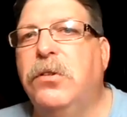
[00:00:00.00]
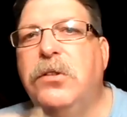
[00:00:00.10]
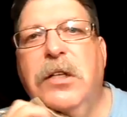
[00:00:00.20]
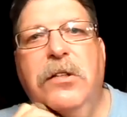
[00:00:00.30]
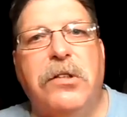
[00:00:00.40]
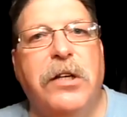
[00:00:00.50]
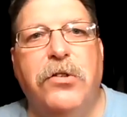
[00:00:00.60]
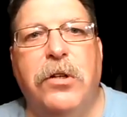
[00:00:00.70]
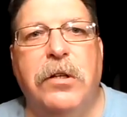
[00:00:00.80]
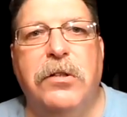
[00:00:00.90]
Just the
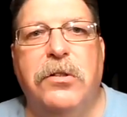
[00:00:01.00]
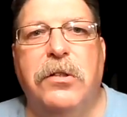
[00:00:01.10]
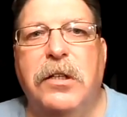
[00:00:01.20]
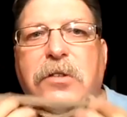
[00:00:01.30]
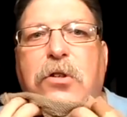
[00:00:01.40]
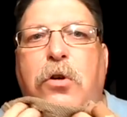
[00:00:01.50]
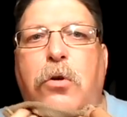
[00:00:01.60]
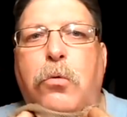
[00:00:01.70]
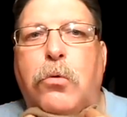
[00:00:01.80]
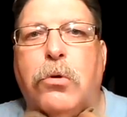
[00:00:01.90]
sensation is
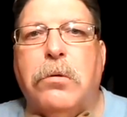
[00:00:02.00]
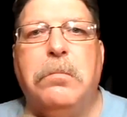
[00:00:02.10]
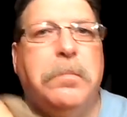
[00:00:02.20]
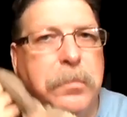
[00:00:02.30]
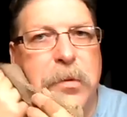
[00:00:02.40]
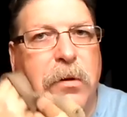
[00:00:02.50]
it's cool